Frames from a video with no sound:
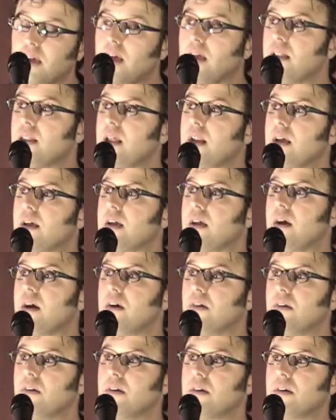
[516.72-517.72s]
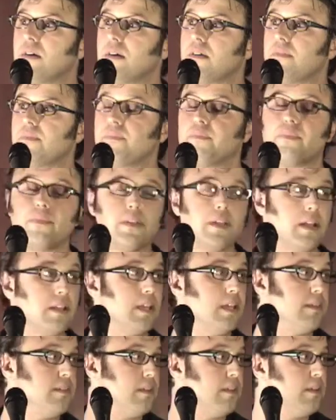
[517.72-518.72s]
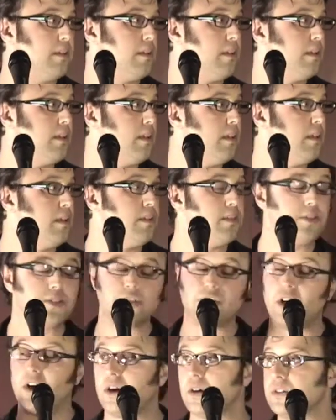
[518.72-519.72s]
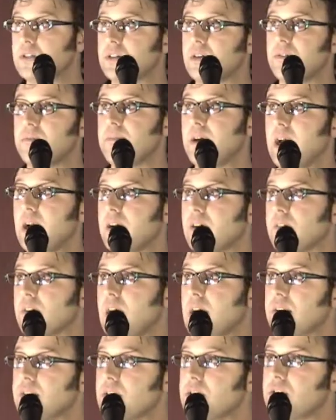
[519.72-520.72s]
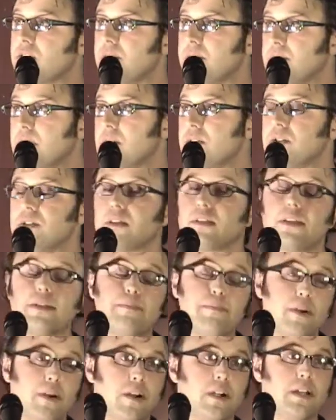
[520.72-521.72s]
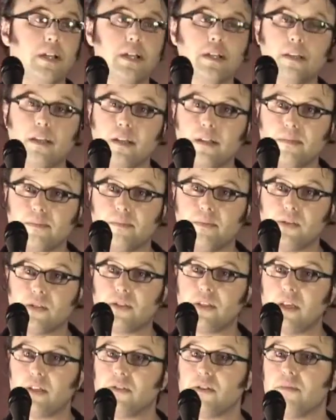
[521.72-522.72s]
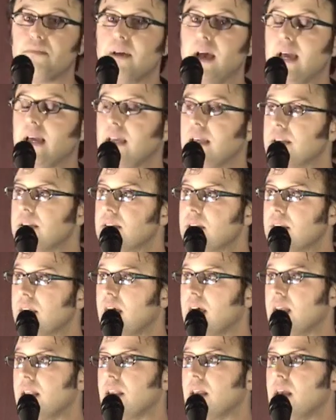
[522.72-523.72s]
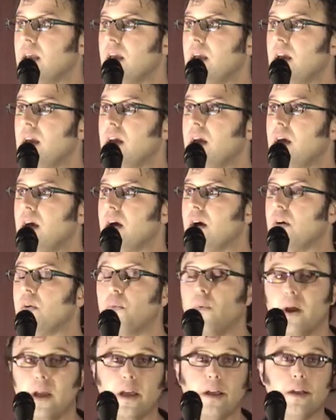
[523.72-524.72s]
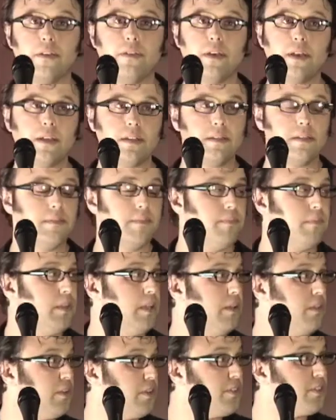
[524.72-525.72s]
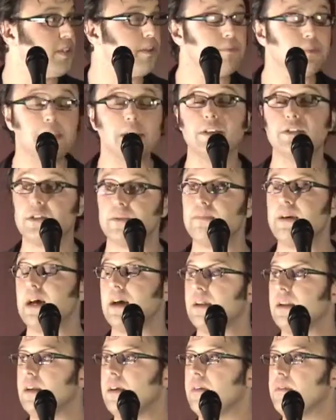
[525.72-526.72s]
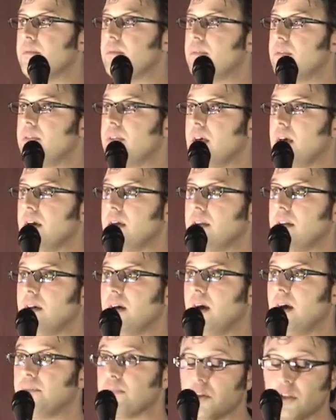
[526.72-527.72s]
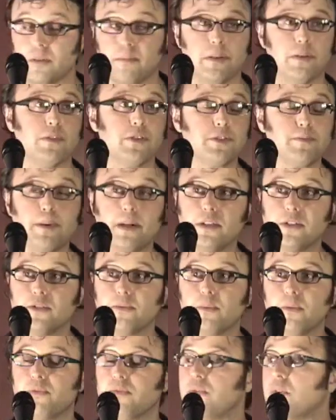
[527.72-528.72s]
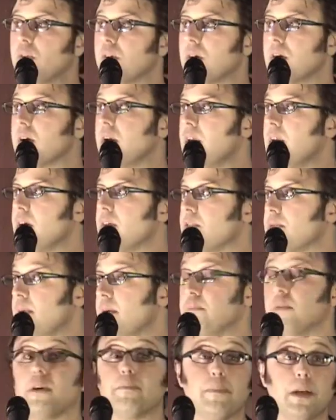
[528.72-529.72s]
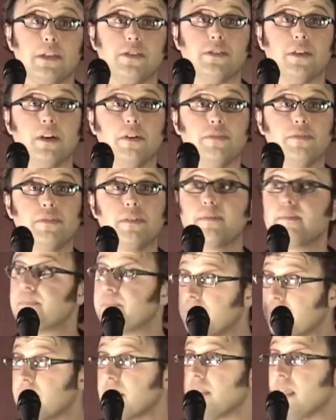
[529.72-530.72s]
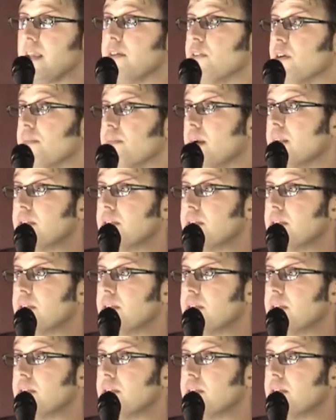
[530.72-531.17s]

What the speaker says: And I let it go. I let the songs come back around us, the music, the party, let him just enter back into that, aware that there's some things about him that I'm going to be responsible for remembering myself. Thank you very